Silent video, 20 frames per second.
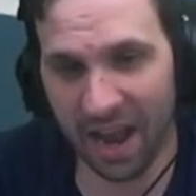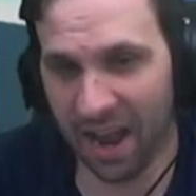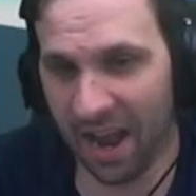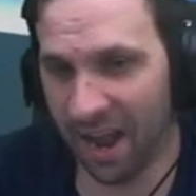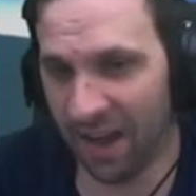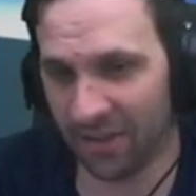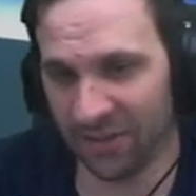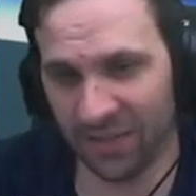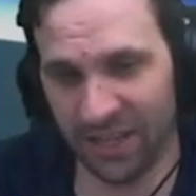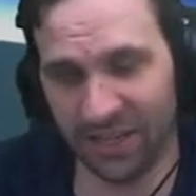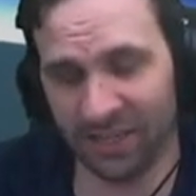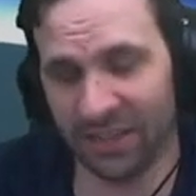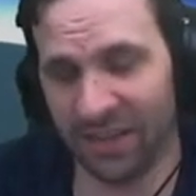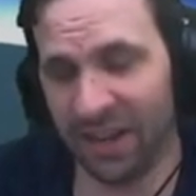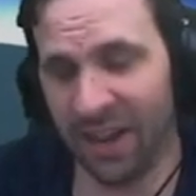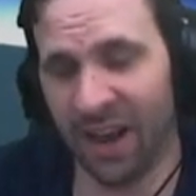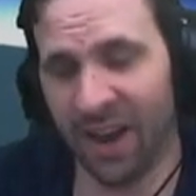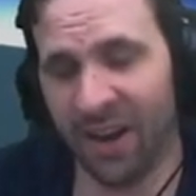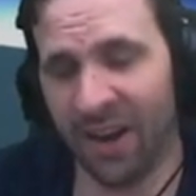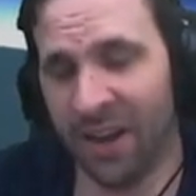I was like,
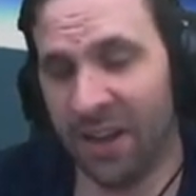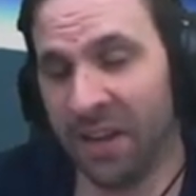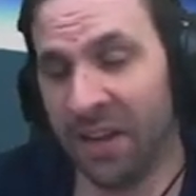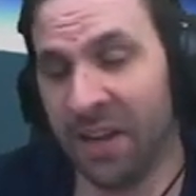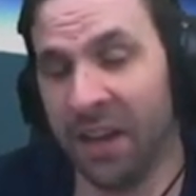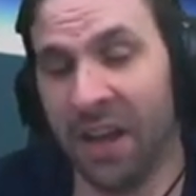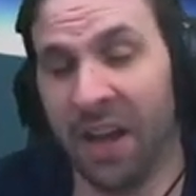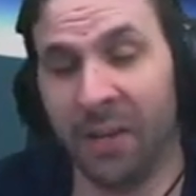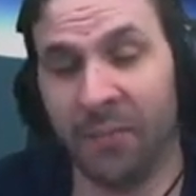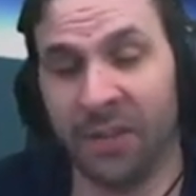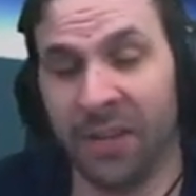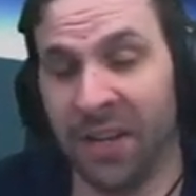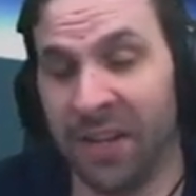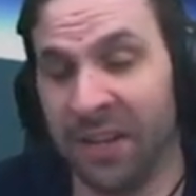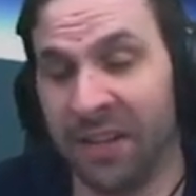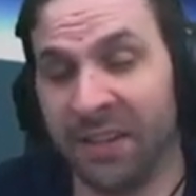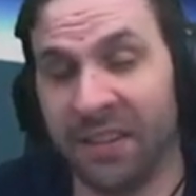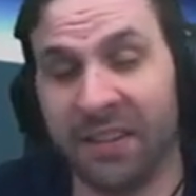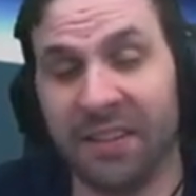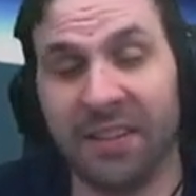alright, I'm
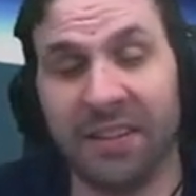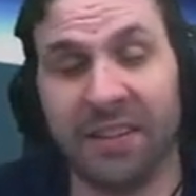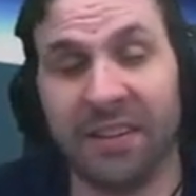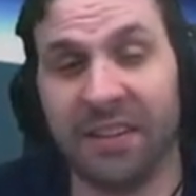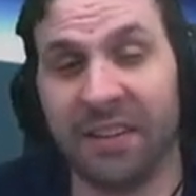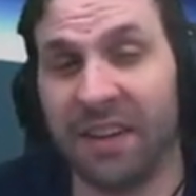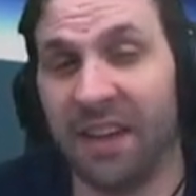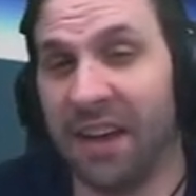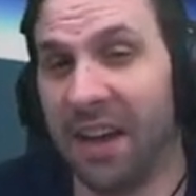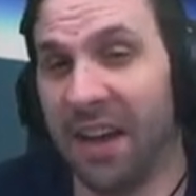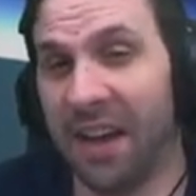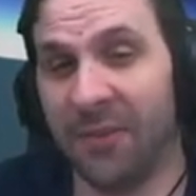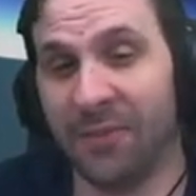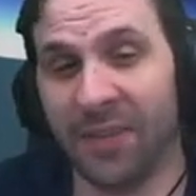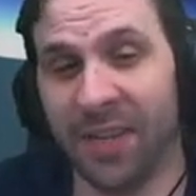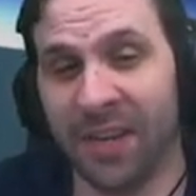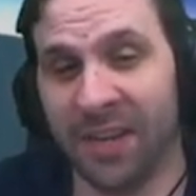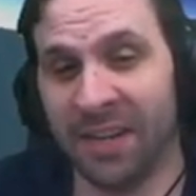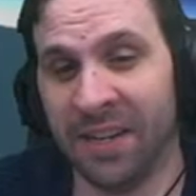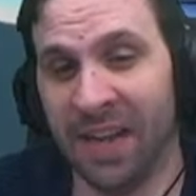done. I'm
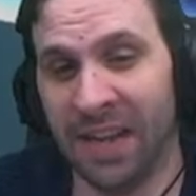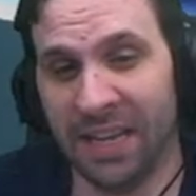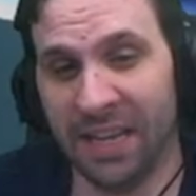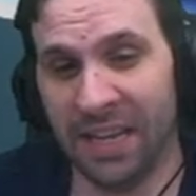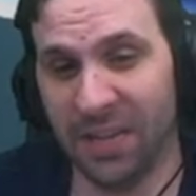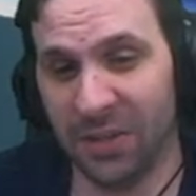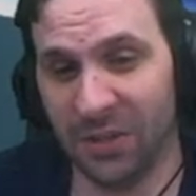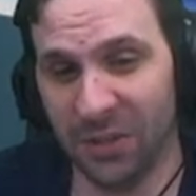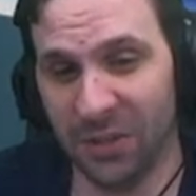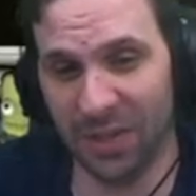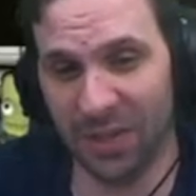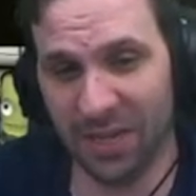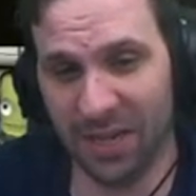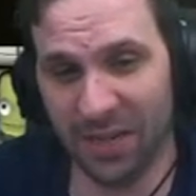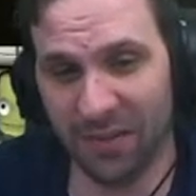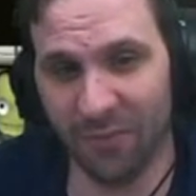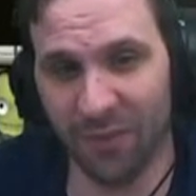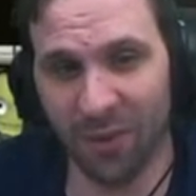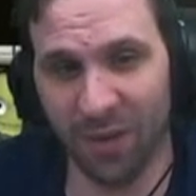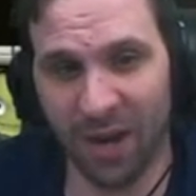done. I can't do
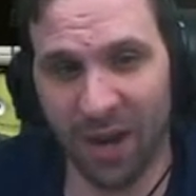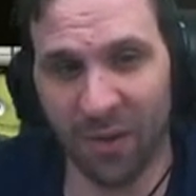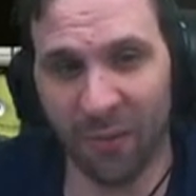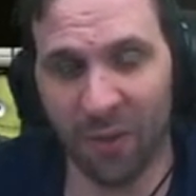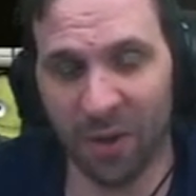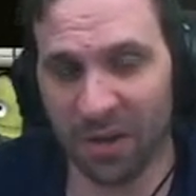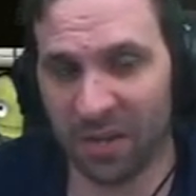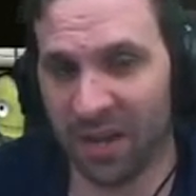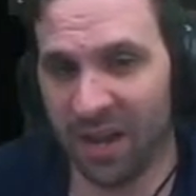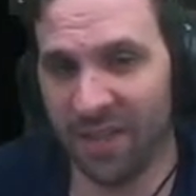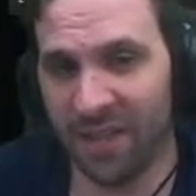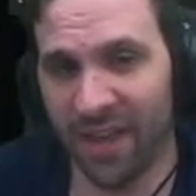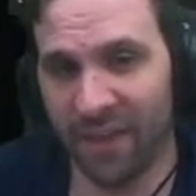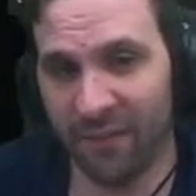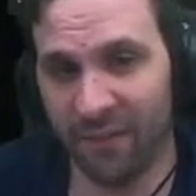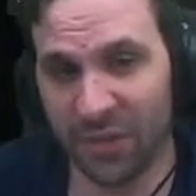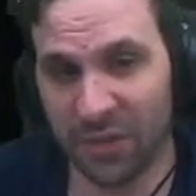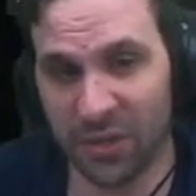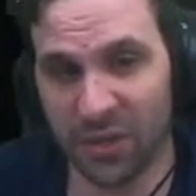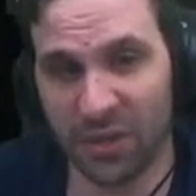anymore. I worked on
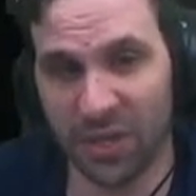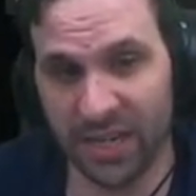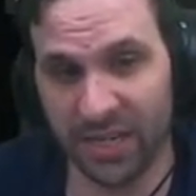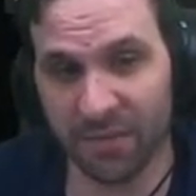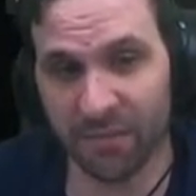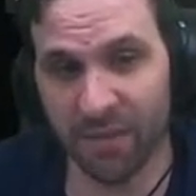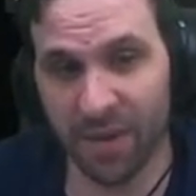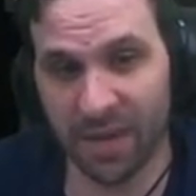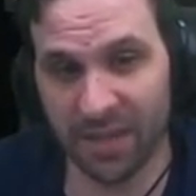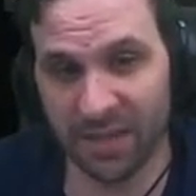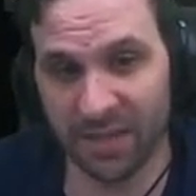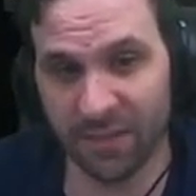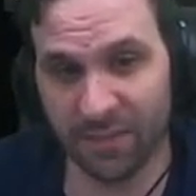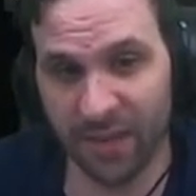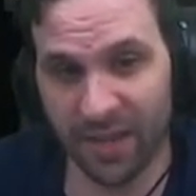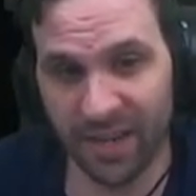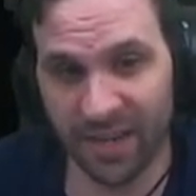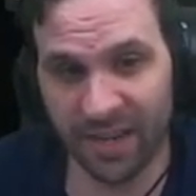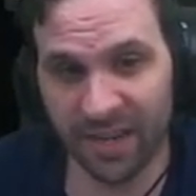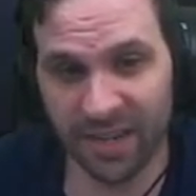that for six months,
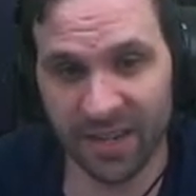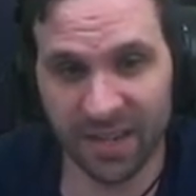man.